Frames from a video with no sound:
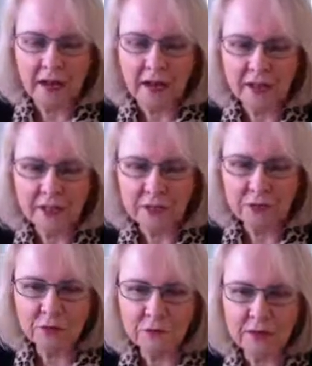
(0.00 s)
Others
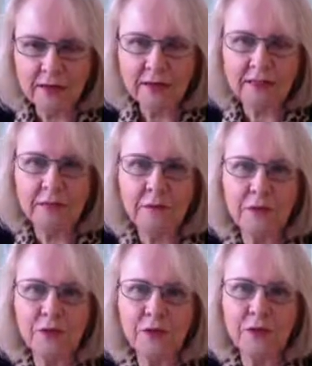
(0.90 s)
will make us their
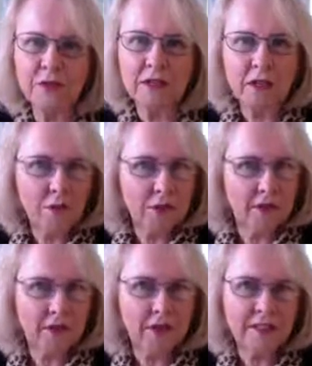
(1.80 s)
mentors
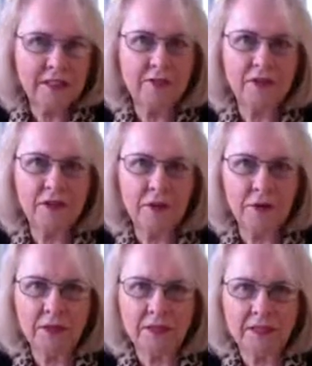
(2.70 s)
without us even
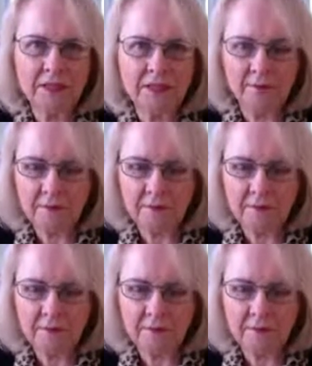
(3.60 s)
knowing it.